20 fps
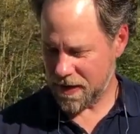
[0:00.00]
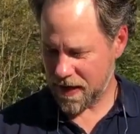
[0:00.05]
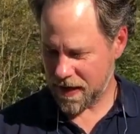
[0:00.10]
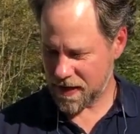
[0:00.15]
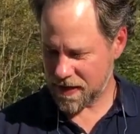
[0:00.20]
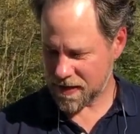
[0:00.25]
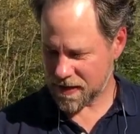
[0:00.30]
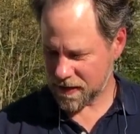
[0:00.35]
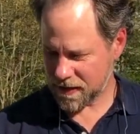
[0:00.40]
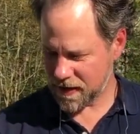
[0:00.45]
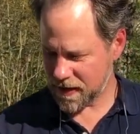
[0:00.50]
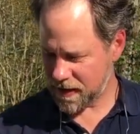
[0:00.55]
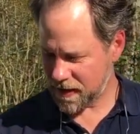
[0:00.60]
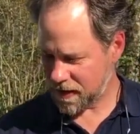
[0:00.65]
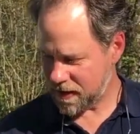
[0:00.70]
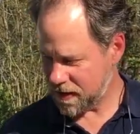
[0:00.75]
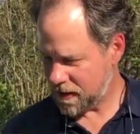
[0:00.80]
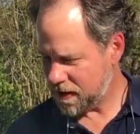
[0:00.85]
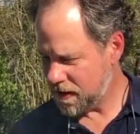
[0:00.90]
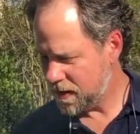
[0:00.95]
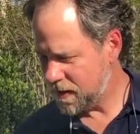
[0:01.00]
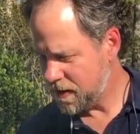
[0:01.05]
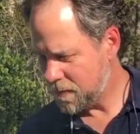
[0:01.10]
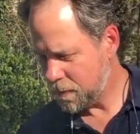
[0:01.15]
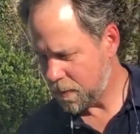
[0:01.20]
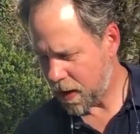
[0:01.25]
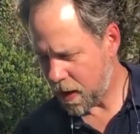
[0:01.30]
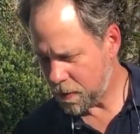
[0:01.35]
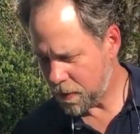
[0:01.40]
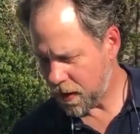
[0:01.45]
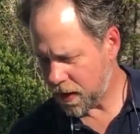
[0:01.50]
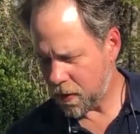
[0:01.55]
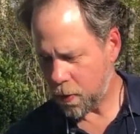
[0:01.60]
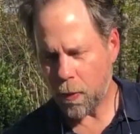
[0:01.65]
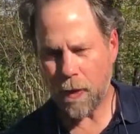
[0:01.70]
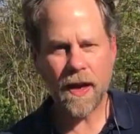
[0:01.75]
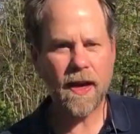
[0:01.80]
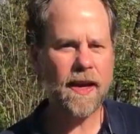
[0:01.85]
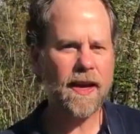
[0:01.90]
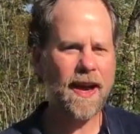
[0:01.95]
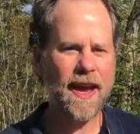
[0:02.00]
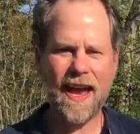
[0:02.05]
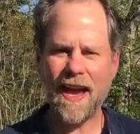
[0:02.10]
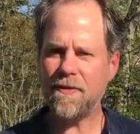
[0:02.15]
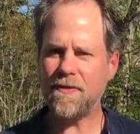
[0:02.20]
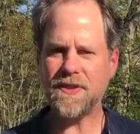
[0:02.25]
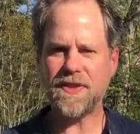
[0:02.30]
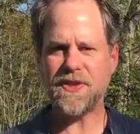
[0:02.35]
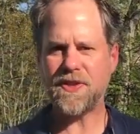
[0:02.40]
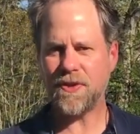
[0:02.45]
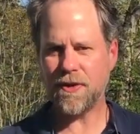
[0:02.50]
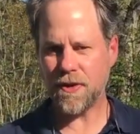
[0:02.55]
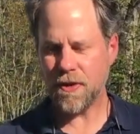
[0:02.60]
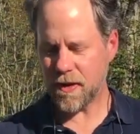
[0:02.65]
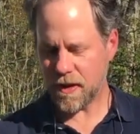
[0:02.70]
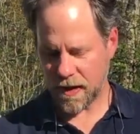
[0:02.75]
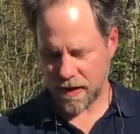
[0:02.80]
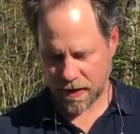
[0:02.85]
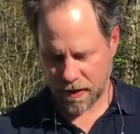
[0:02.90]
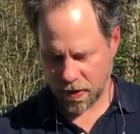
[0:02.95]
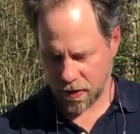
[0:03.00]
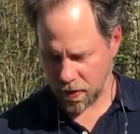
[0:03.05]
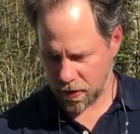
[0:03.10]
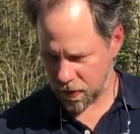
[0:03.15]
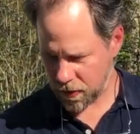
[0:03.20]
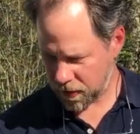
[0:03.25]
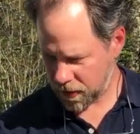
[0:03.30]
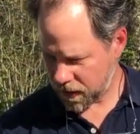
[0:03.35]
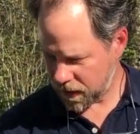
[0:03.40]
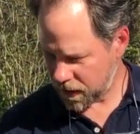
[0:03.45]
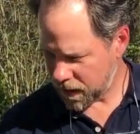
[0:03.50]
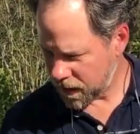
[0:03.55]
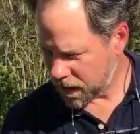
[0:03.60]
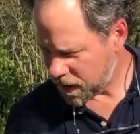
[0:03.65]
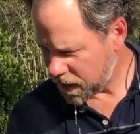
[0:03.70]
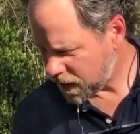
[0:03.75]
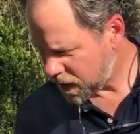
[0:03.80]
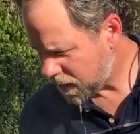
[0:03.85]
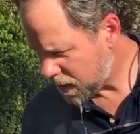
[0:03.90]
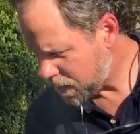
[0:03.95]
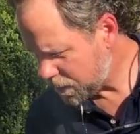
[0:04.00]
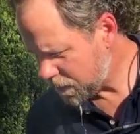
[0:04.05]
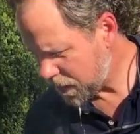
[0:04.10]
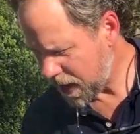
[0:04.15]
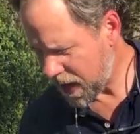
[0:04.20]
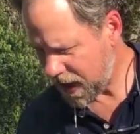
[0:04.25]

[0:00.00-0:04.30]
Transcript: nicely, bubbling away. I haven't stirred it at all, and